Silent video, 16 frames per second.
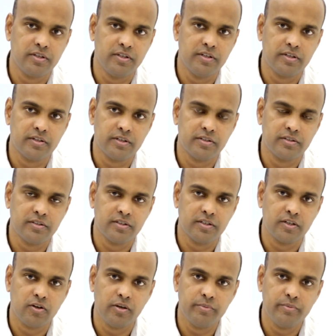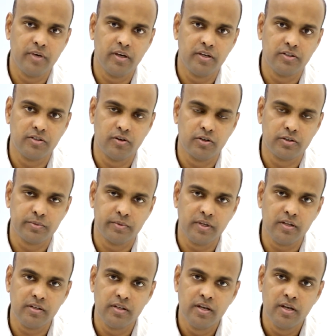here at uh, Columbia Asia
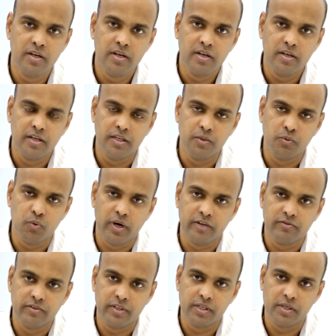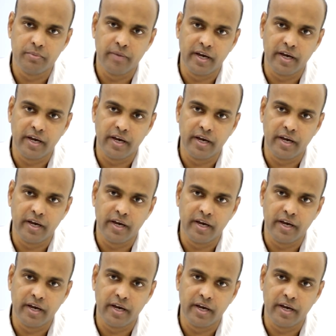Hospital in Whitefield,